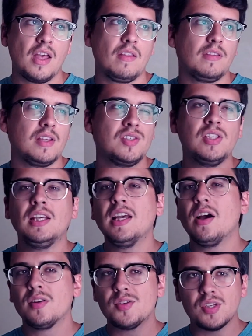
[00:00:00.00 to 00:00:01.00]
They seek
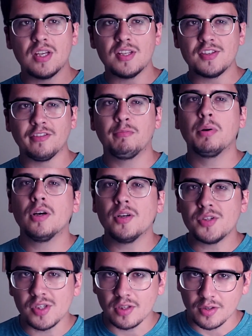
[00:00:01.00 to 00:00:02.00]
out a sense of
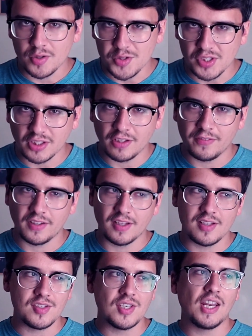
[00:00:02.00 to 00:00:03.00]
personal
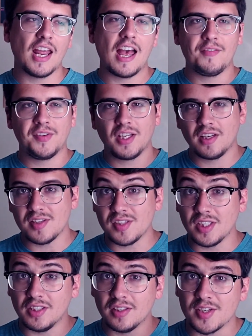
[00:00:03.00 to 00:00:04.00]
significance and have a
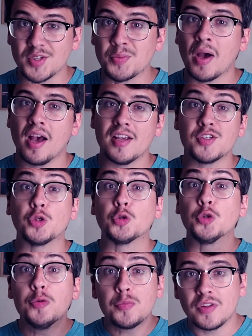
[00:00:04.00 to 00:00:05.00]
tendency to despise
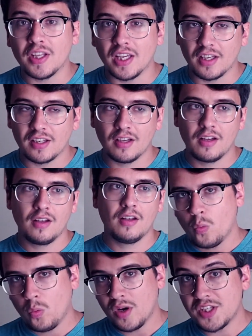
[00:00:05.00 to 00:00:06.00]
groupthink,
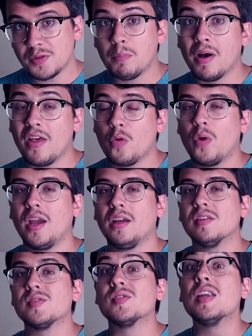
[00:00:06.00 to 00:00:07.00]
which, by the way,
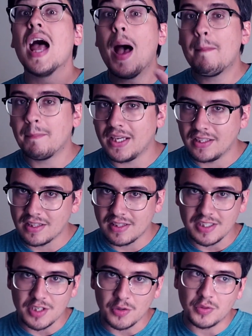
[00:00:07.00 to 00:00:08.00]
does not mean that they
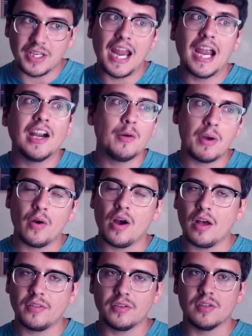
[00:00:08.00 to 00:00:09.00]
don't care about
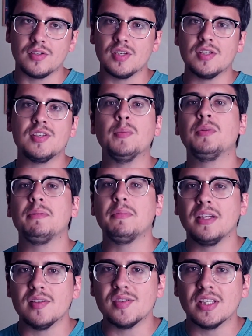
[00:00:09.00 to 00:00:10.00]
others. It simply
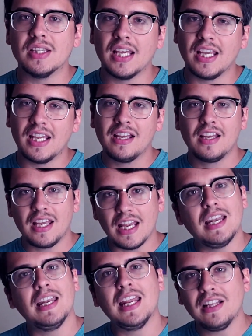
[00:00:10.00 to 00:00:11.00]
means that they
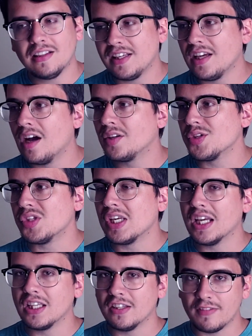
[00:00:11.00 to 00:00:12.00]
innately
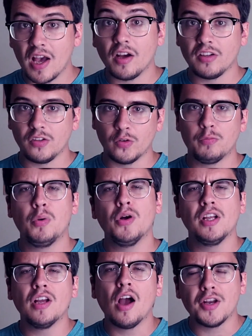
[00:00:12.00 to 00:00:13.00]
understand the value of
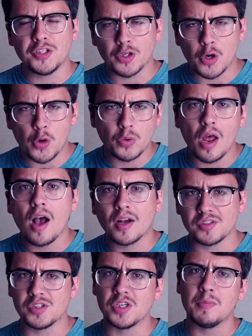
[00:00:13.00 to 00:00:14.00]
putting on your own
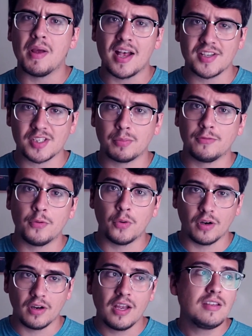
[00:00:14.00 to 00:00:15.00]
oxygen mask
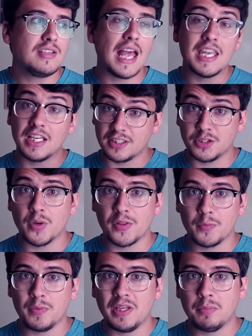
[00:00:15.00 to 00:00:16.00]
before tending to other
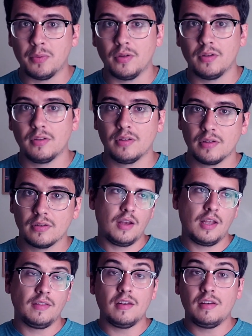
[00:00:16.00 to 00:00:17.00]
people.
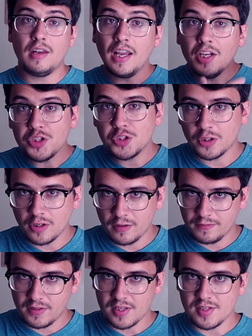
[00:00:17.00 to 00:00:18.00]
And the danger
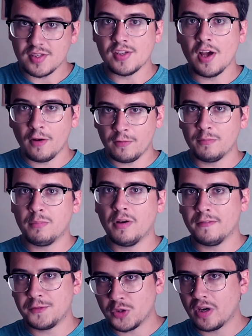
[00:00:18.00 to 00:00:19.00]
of this self
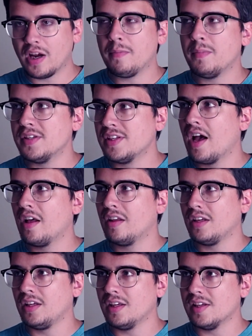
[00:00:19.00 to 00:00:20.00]
above tribe
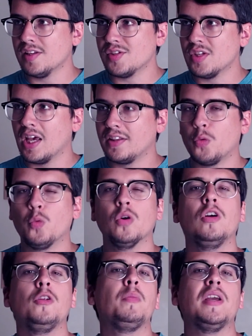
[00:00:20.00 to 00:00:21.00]
mentality is that the
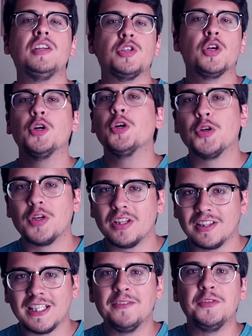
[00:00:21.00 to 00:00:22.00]
world may turn and
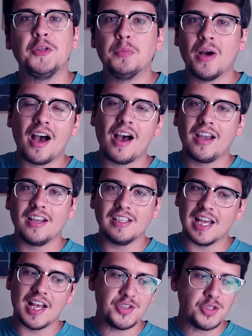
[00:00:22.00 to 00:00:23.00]
leave you behind
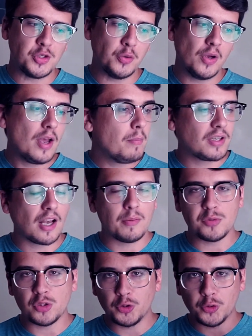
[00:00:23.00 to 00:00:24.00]
as you become
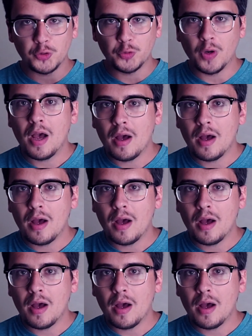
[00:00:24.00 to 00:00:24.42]
too